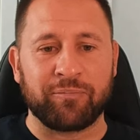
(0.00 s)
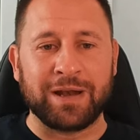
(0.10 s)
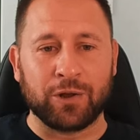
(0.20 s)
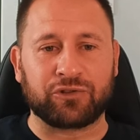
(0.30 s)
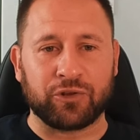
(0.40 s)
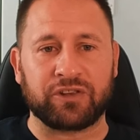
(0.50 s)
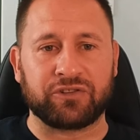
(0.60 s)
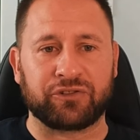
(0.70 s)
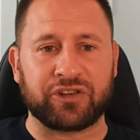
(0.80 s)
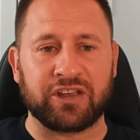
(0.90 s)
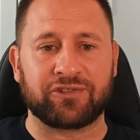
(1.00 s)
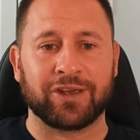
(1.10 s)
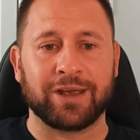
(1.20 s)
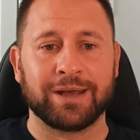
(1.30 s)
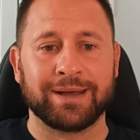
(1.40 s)
of me looks at this and
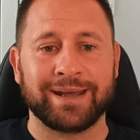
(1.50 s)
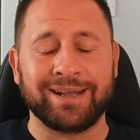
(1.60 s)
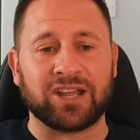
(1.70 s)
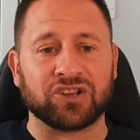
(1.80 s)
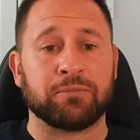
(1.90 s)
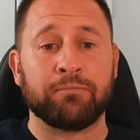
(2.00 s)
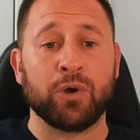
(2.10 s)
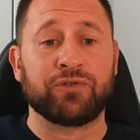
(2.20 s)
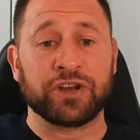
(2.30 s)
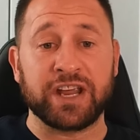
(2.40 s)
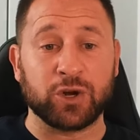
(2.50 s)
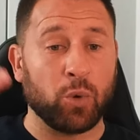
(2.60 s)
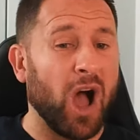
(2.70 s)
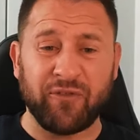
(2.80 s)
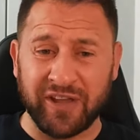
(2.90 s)
says, he doesn't move the
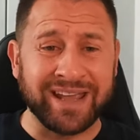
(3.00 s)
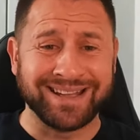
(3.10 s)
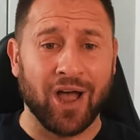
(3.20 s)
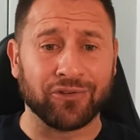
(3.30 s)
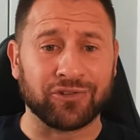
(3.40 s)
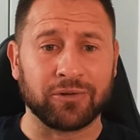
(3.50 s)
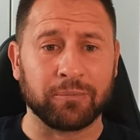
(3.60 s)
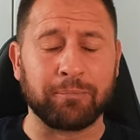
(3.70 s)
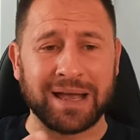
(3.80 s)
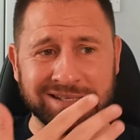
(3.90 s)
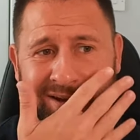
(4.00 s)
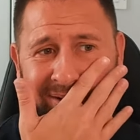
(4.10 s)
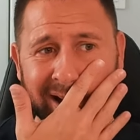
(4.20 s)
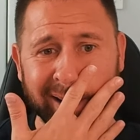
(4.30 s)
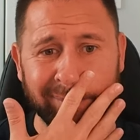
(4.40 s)
needle. I think he does,
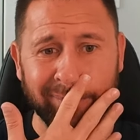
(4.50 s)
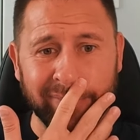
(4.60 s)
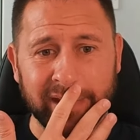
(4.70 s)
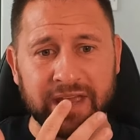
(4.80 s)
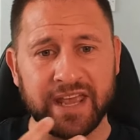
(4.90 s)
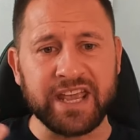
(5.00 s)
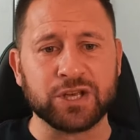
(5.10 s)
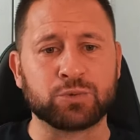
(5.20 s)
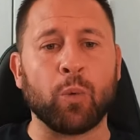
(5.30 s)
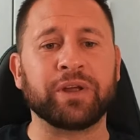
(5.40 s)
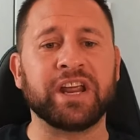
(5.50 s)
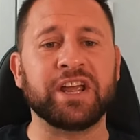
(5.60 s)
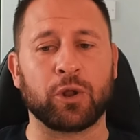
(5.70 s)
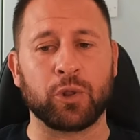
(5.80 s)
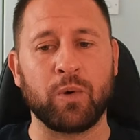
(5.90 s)
massively. He is what we
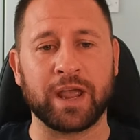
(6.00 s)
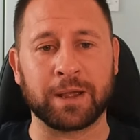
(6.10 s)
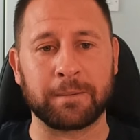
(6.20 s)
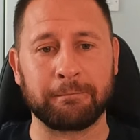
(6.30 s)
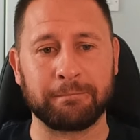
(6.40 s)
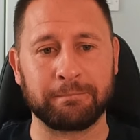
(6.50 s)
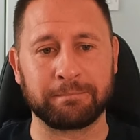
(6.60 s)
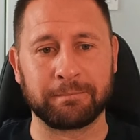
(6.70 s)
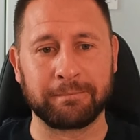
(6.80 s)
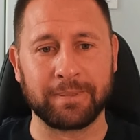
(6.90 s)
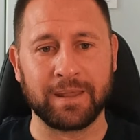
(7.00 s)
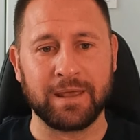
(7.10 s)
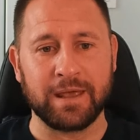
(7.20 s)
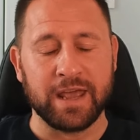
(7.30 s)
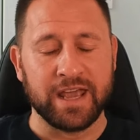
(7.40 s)
need on the wing.
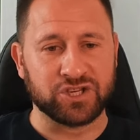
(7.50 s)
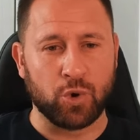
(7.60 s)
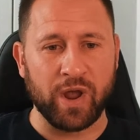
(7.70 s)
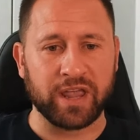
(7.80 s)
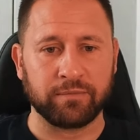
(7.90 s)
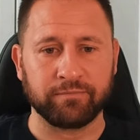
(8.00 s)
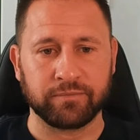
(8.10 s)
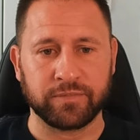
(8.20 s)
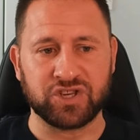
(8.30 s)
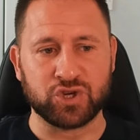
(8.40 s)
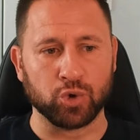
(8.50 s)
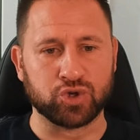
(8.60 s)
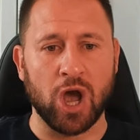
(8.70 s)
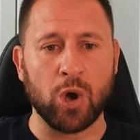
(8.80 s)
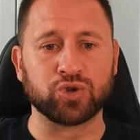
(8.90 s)
He's quick. He
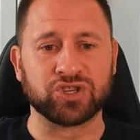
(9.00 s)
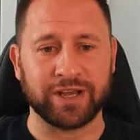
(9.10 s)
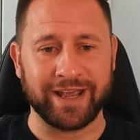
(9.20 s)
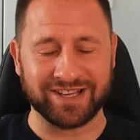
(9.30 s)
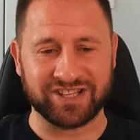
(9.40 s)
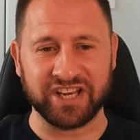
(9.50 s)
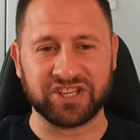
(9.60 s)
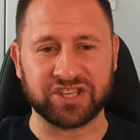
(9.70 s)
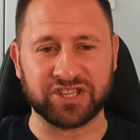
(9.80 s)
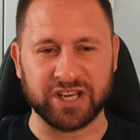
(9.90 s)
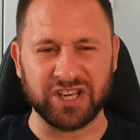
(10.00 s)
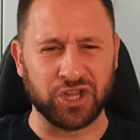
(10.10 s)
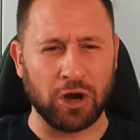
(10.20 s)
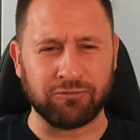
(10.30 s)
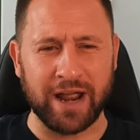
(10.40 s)
scores goals. He assists. He's
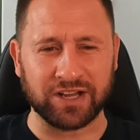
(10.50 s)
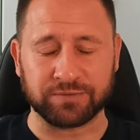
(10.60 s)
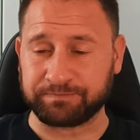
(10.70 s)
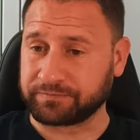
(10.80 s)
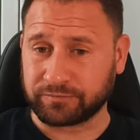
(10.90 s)
direct.